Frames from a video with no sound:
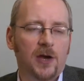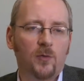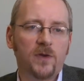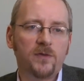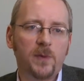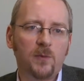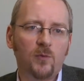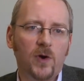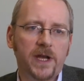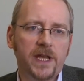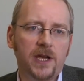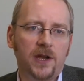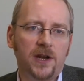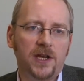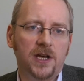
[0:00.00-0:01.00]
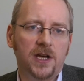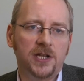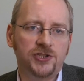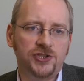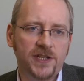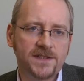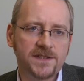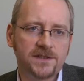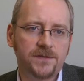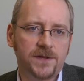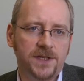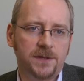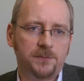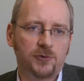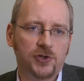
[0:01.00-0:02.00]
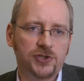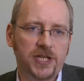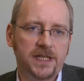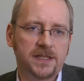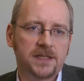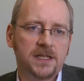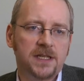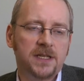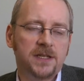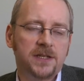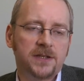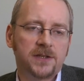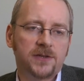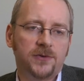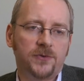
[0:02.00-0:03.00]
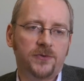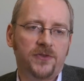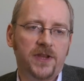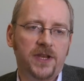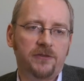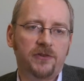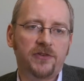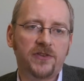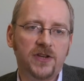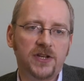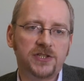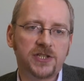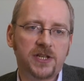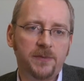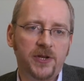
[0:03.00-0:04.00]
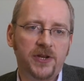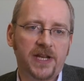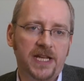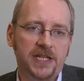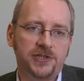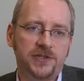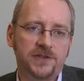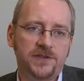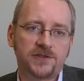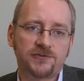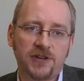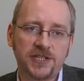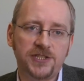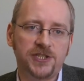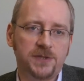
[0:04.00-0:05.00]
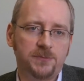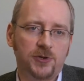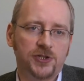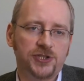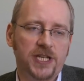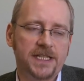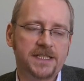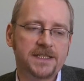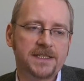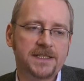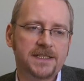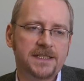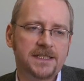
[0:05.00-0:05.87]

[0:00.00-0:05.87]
we've been working on a JISC funded project called the Research Communications Strategy Project.